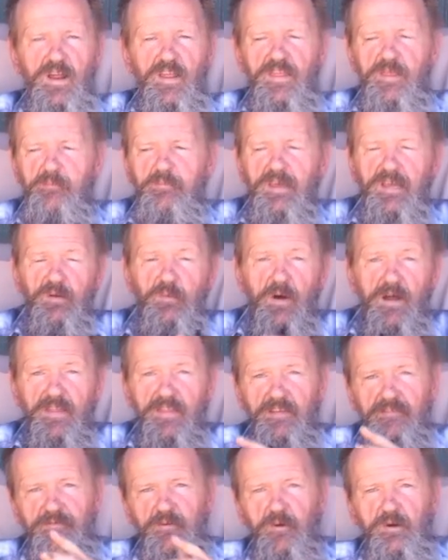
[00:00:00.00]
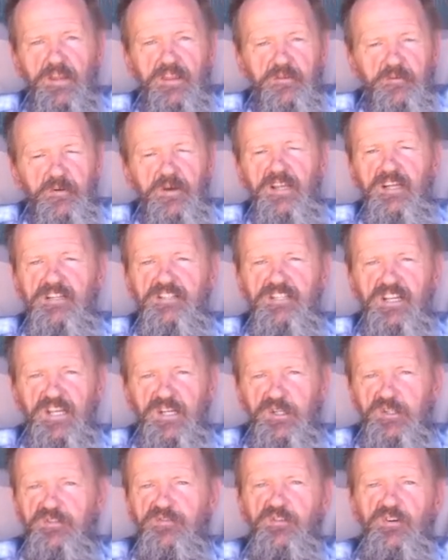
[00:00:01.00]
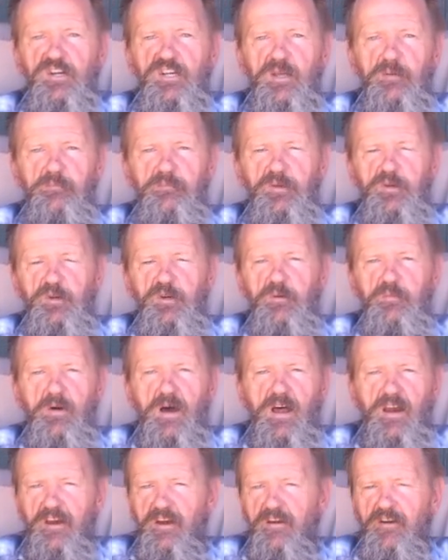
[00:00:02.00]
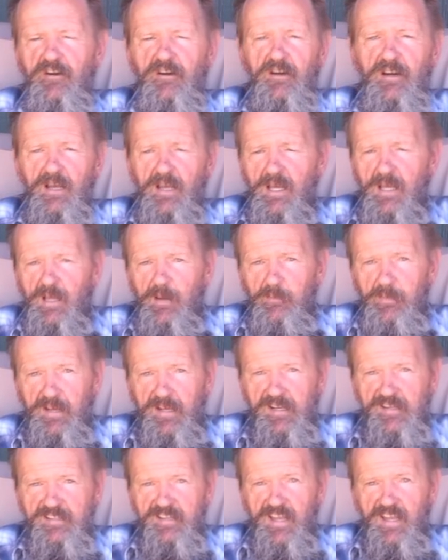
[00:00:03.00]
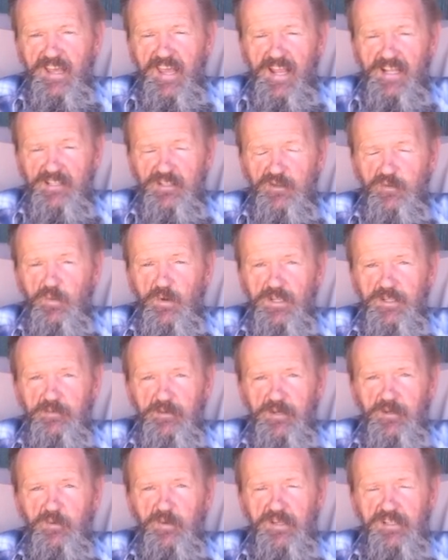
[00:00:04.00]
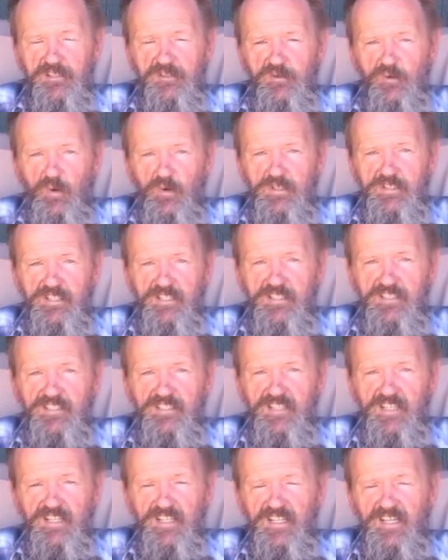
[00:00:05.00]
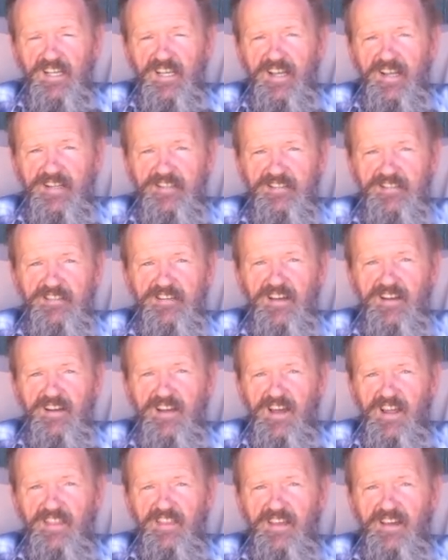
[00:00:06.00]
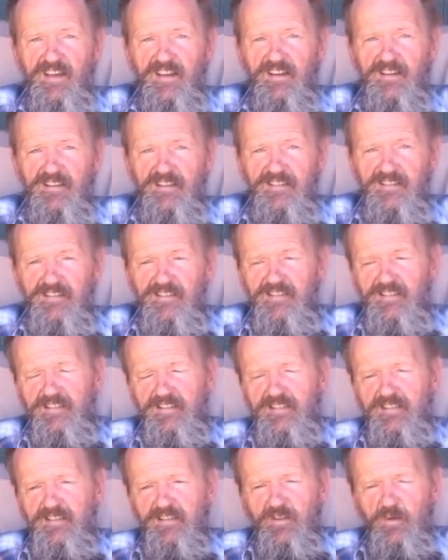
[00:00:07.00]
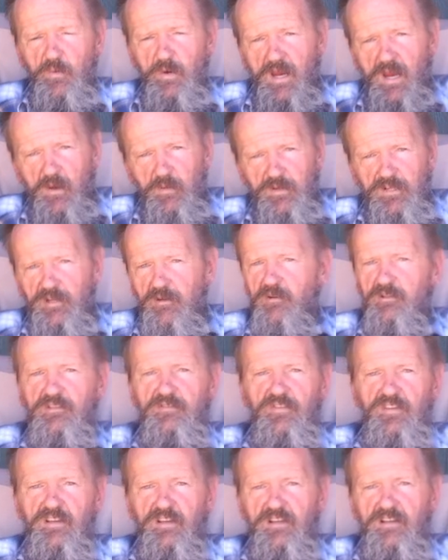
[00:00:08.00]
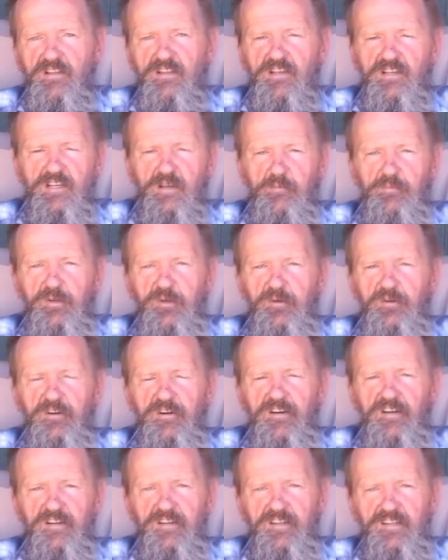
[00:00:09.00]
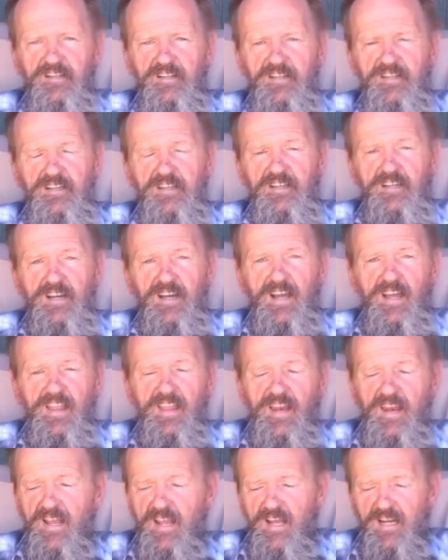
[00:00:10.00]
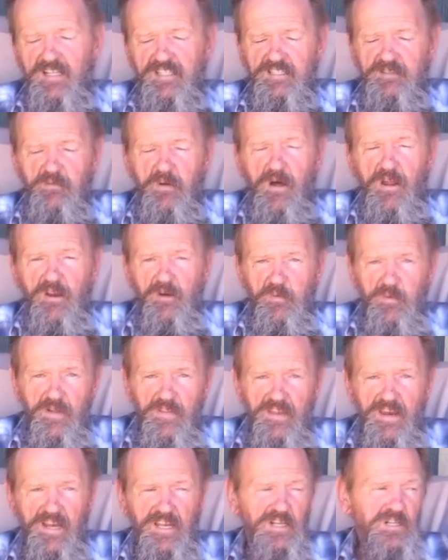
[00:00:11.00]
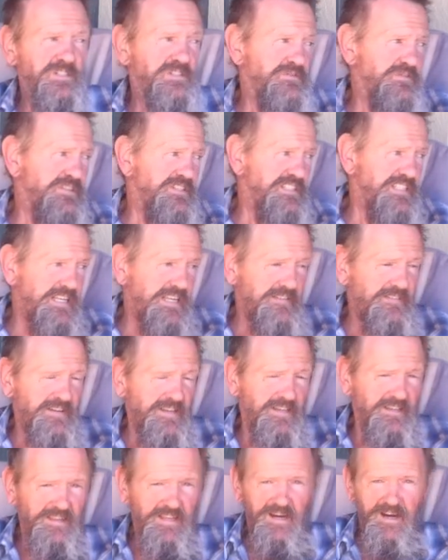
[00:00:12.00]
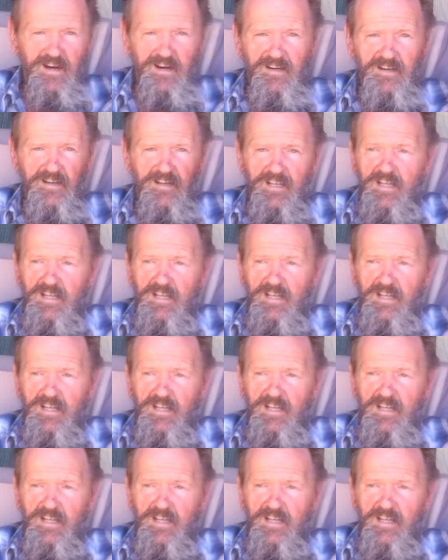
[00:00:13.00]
The big one, the 43-inch, I use for a computer monitor because I can't switch between sources. It's stuck on the one I would use for the computer. And then I got a smaller one that I use for a TV in there.